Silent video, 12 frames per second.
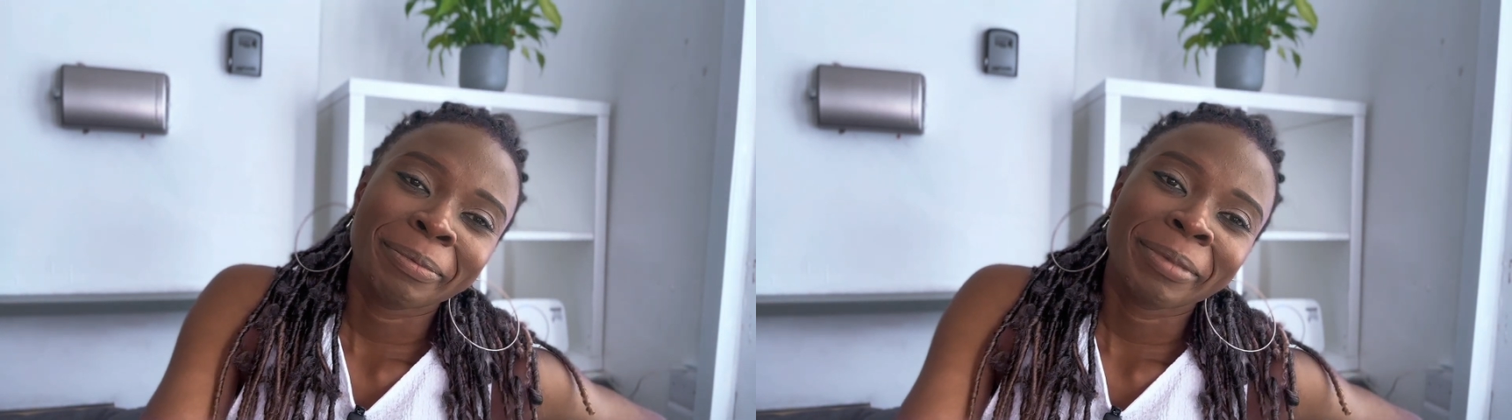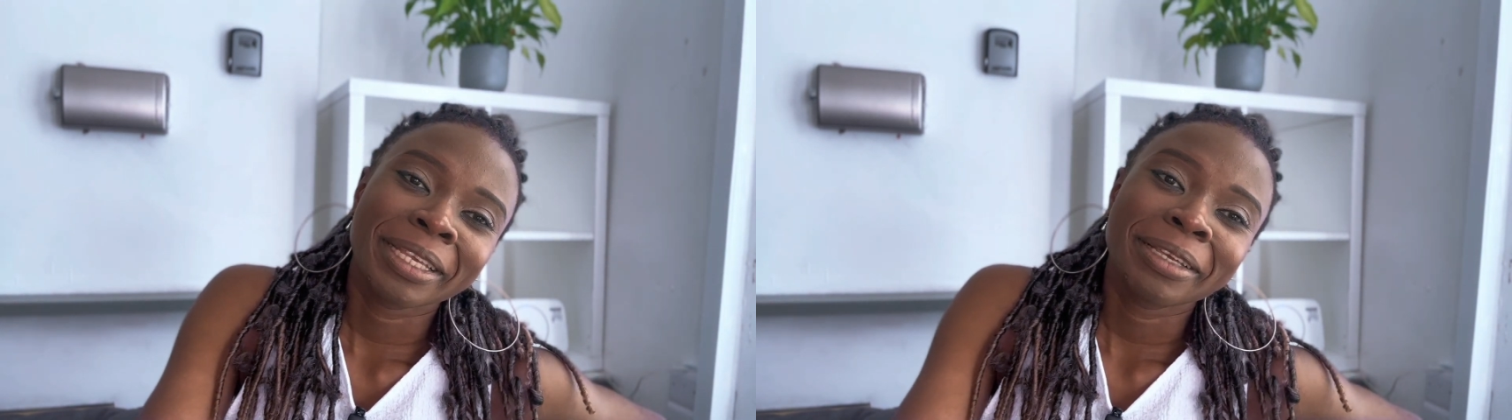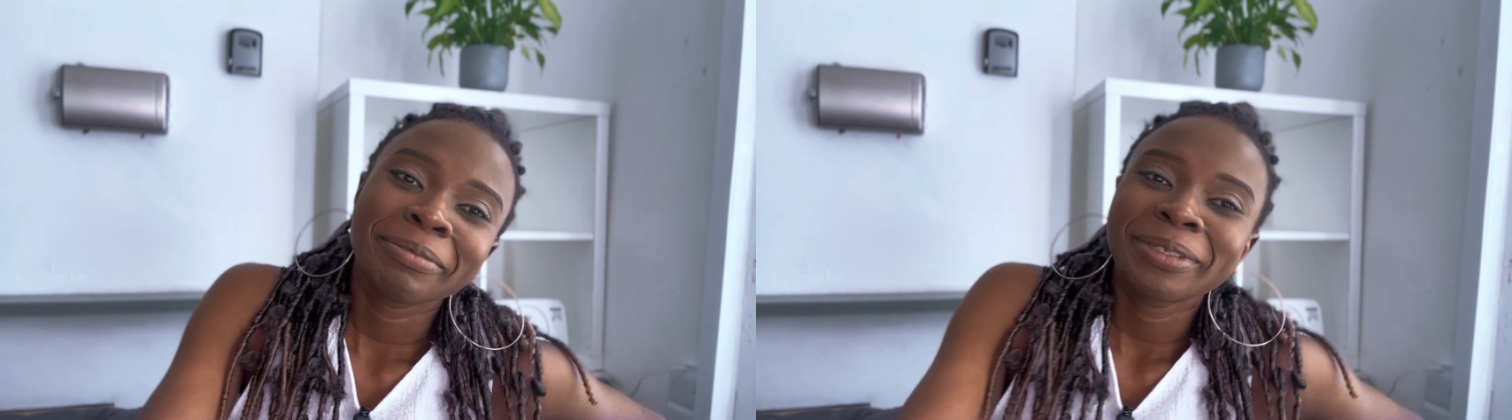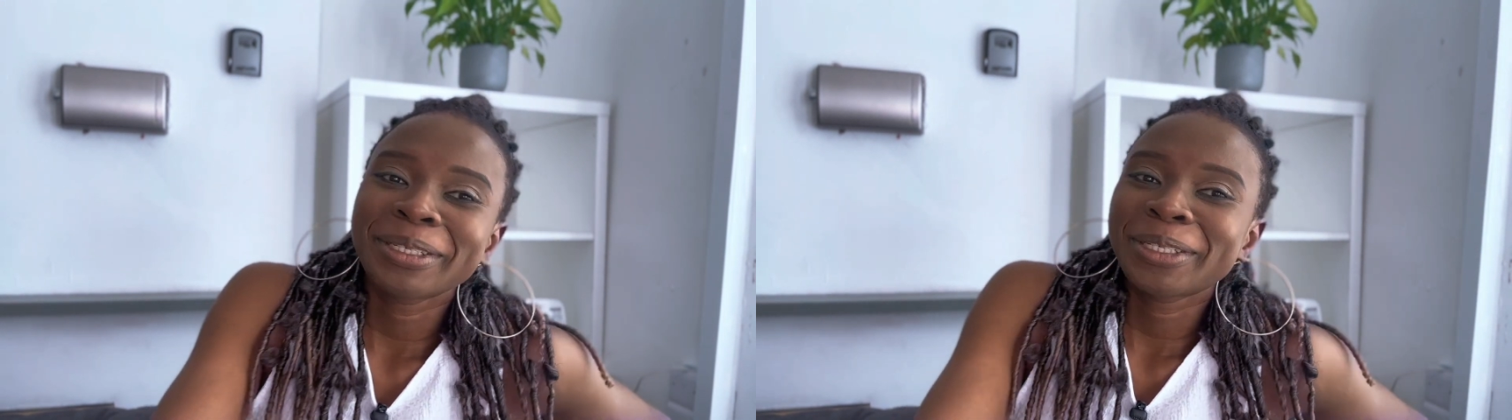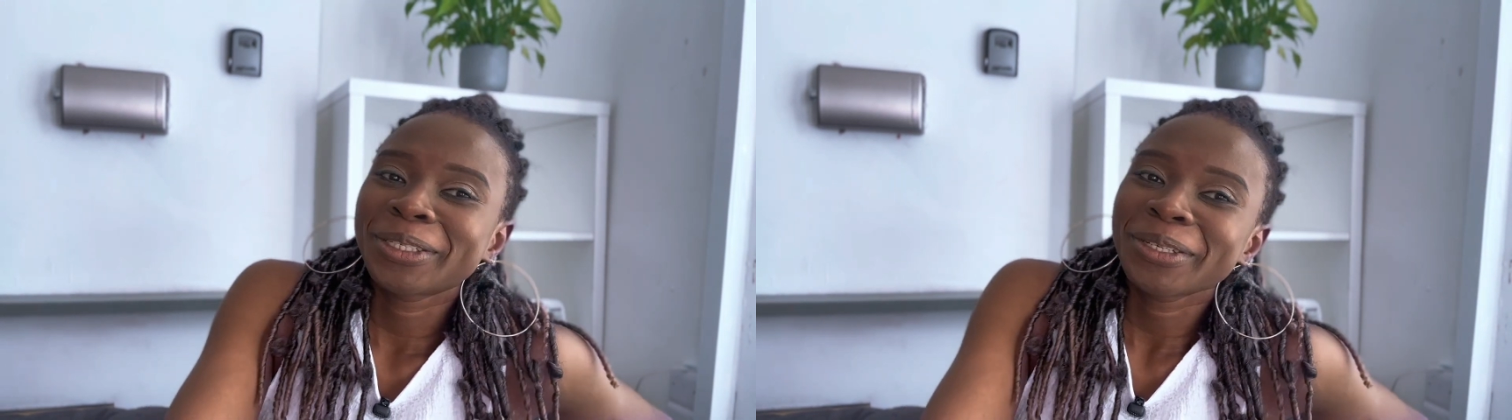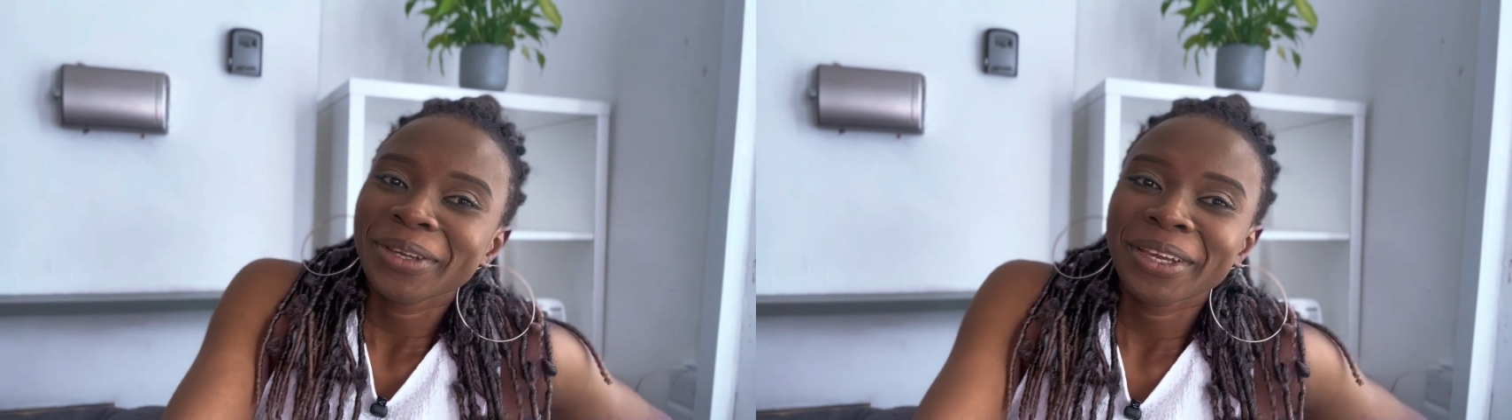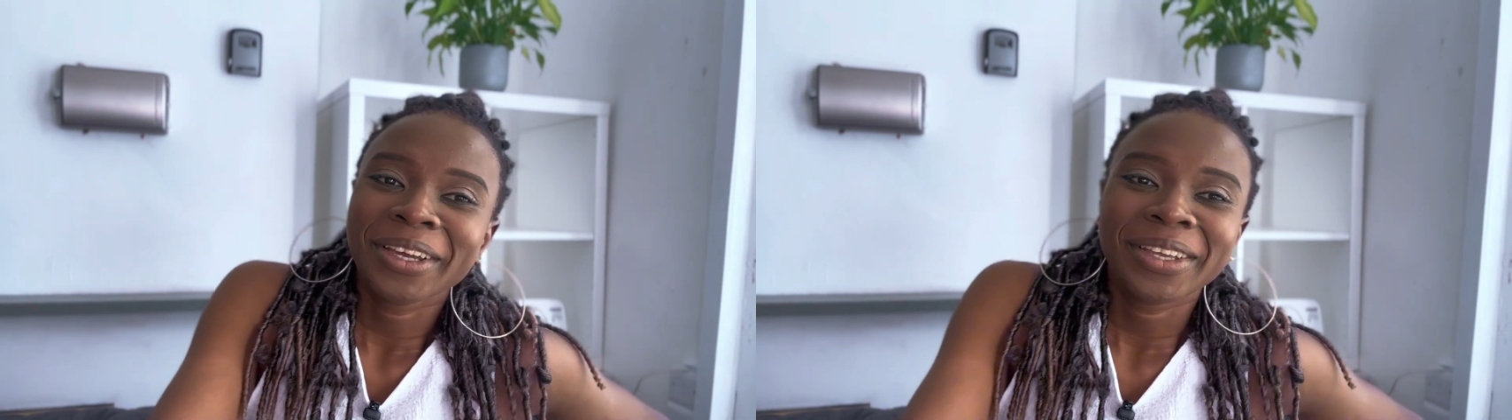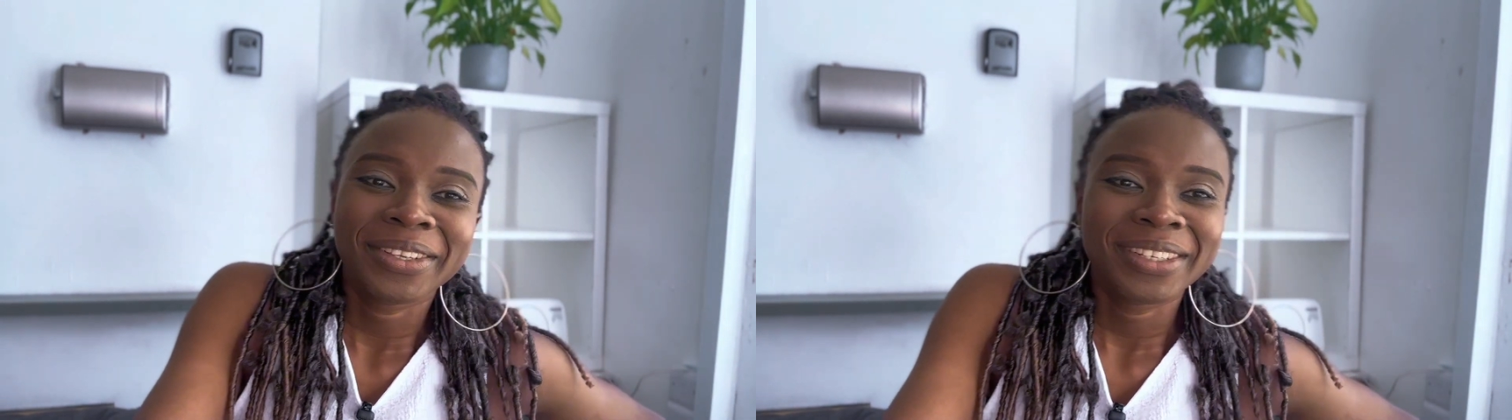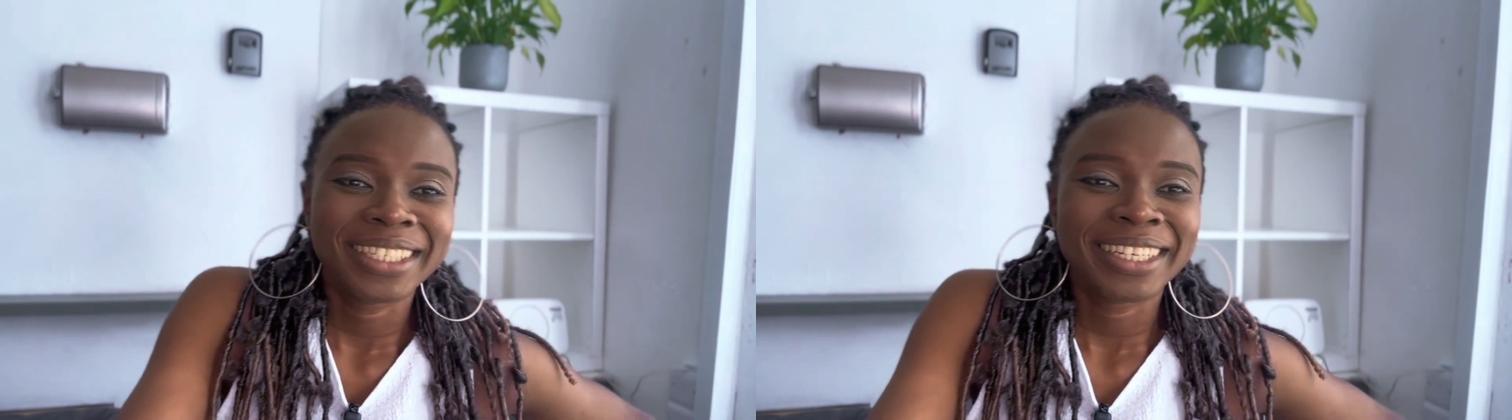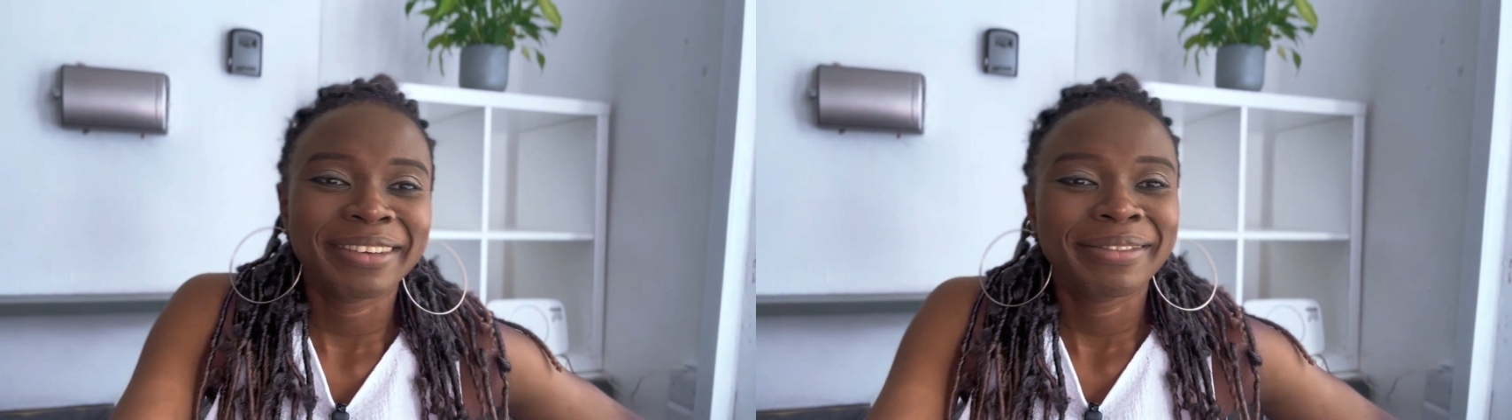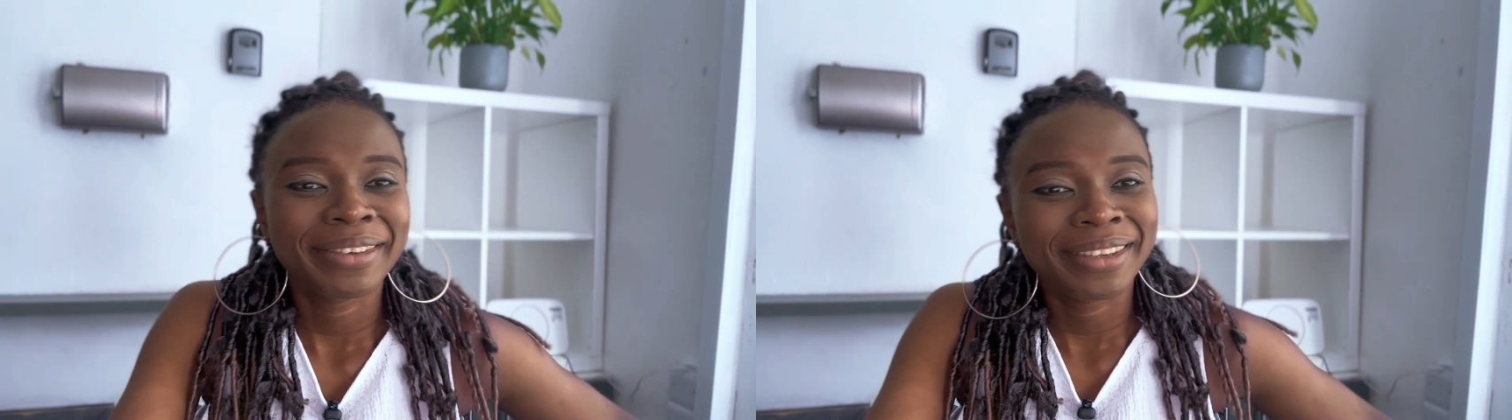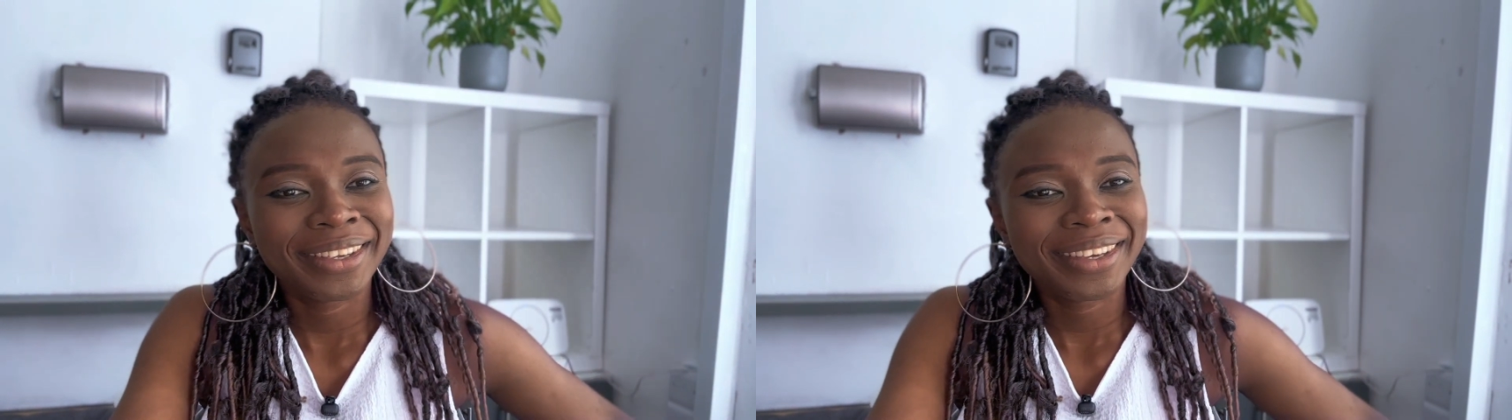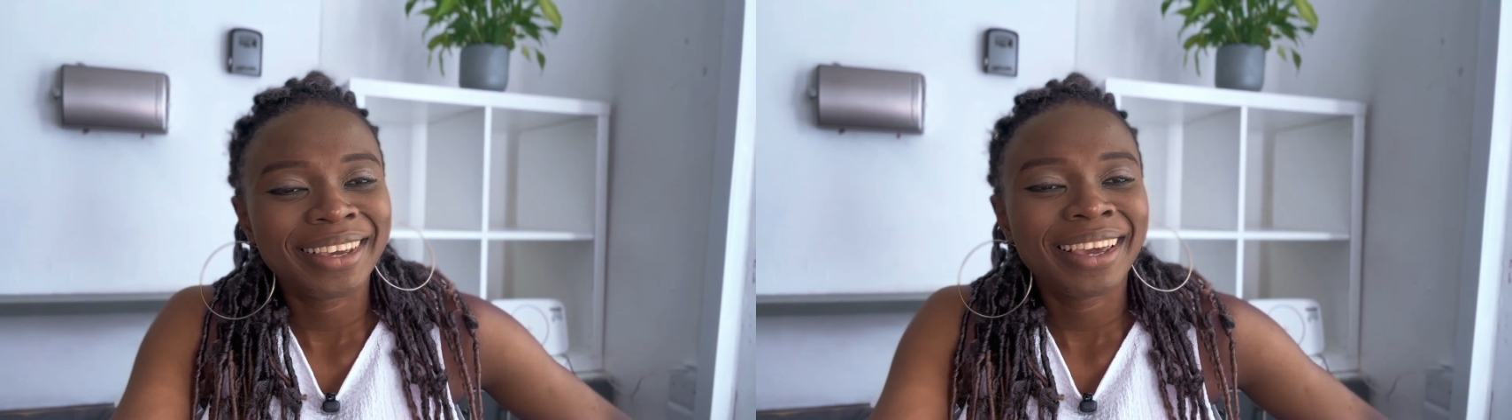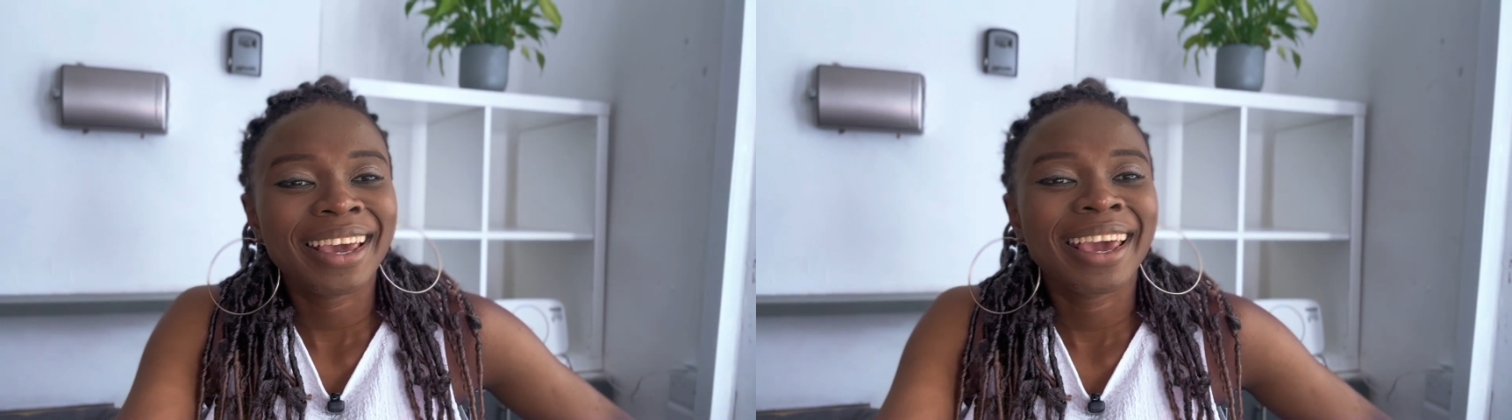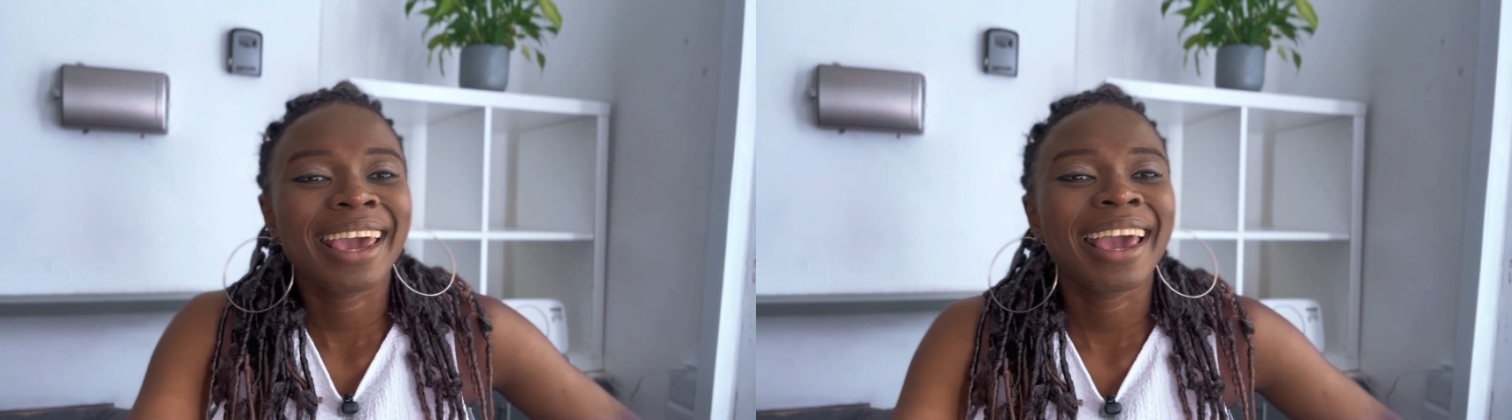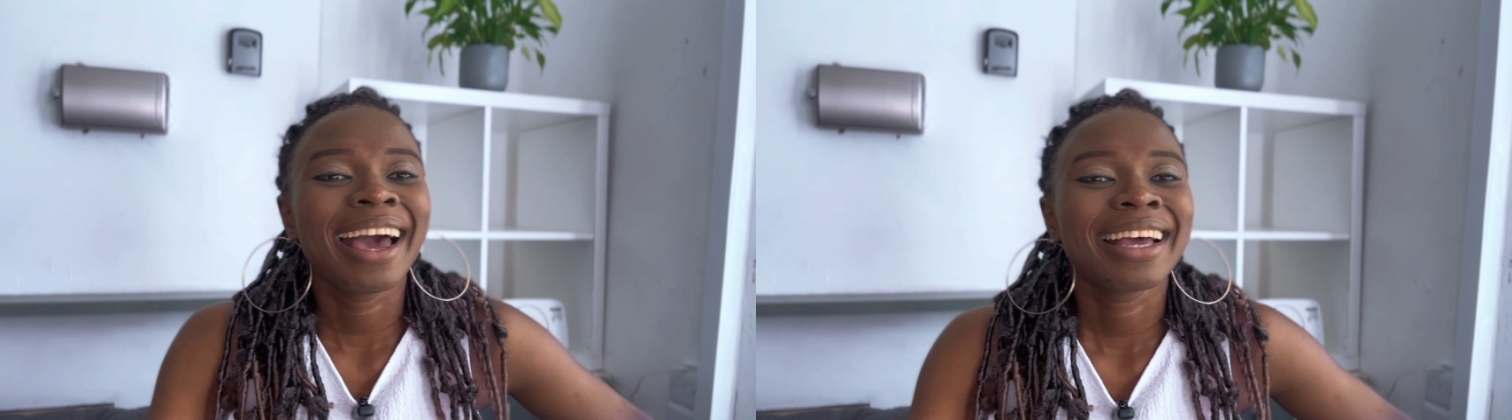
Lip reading: My name is Joy Goneche if you're new here,